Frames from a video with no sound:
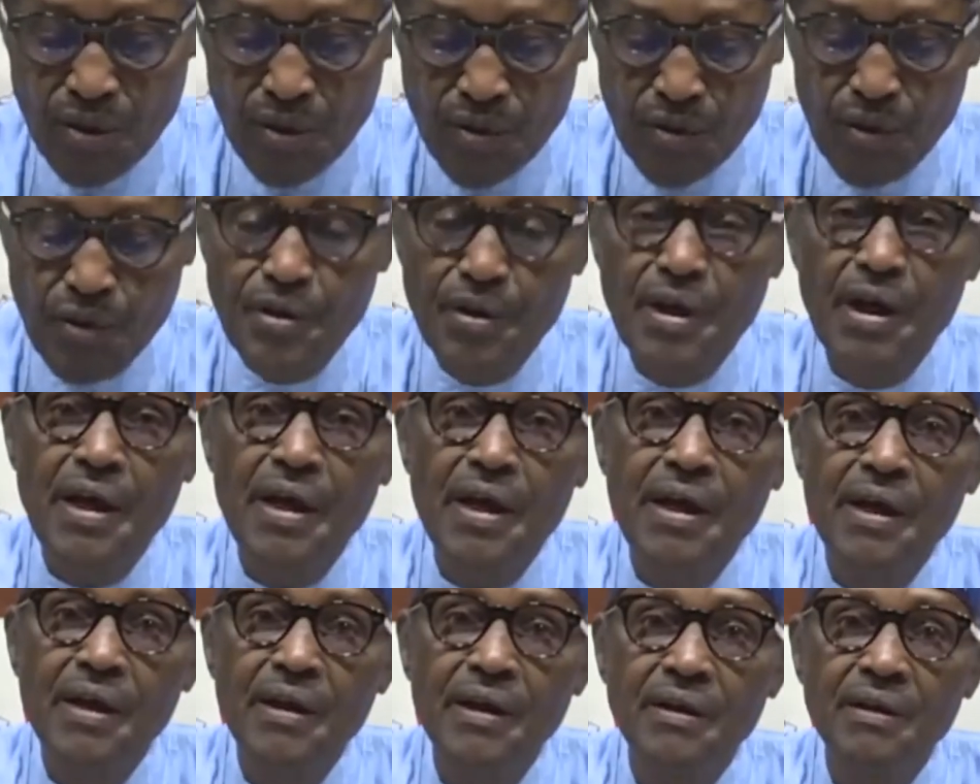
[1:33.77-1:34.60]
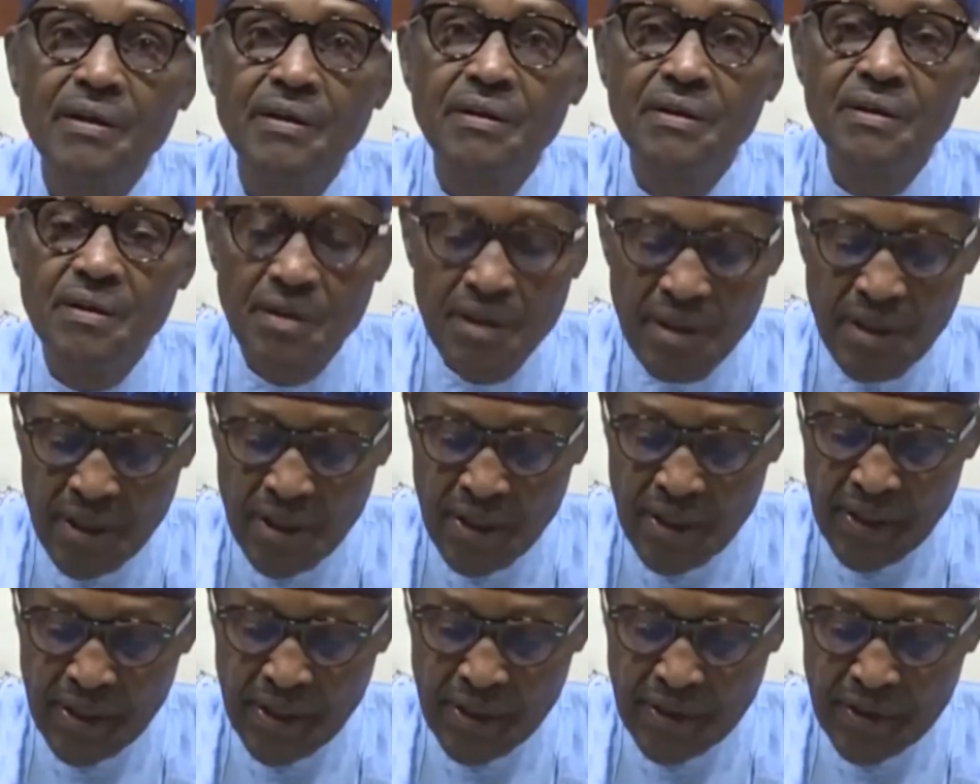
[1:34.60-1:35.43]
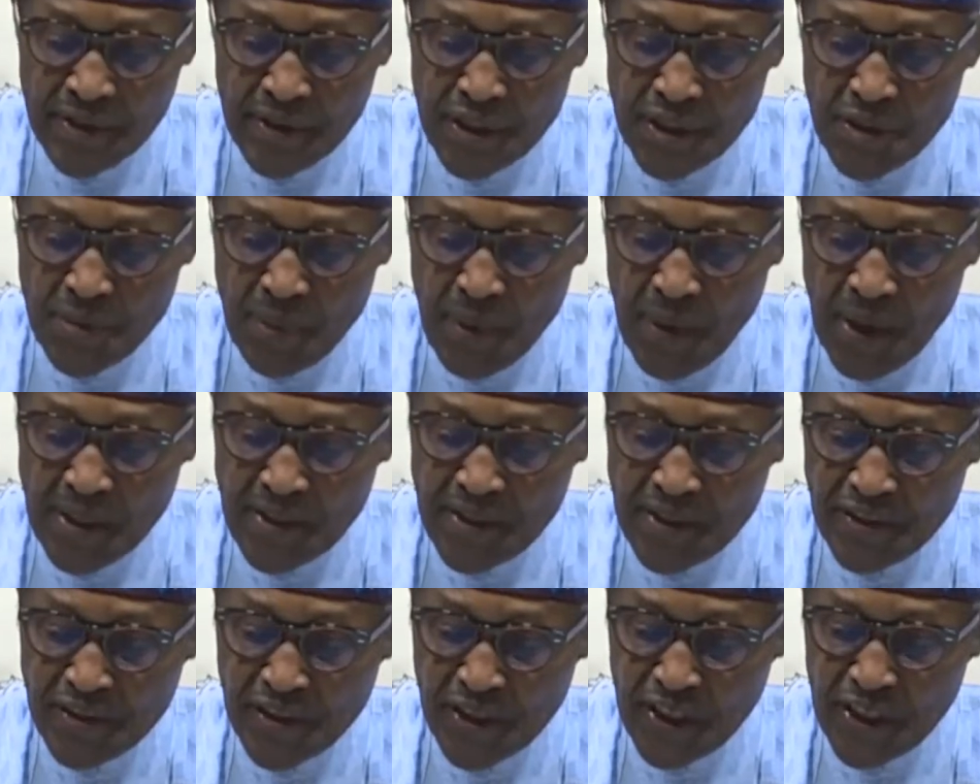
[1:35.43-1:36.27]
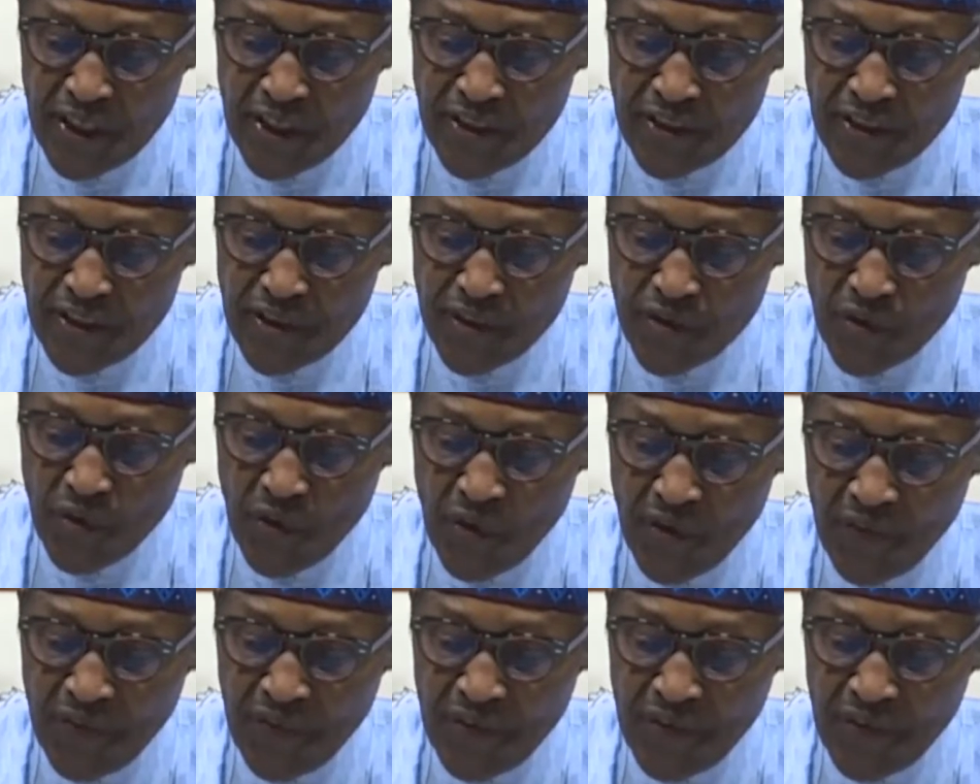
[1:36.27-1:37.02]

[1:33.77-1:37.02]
Today, despite the challenges we